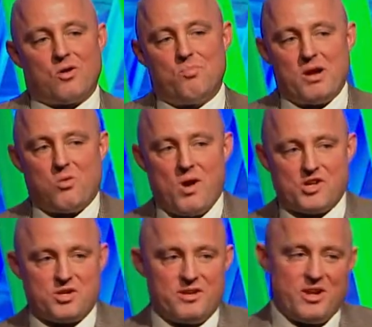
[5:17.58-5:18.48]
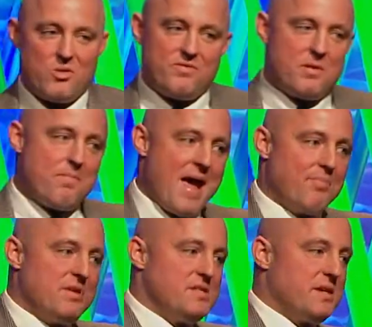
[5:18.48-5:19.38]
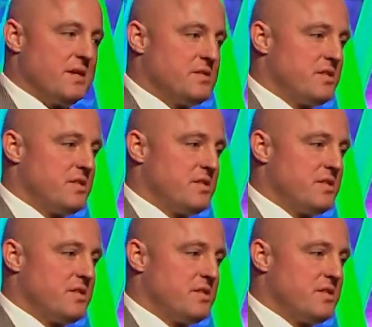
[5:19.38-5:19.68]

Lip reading: Big question, you know, if you map these against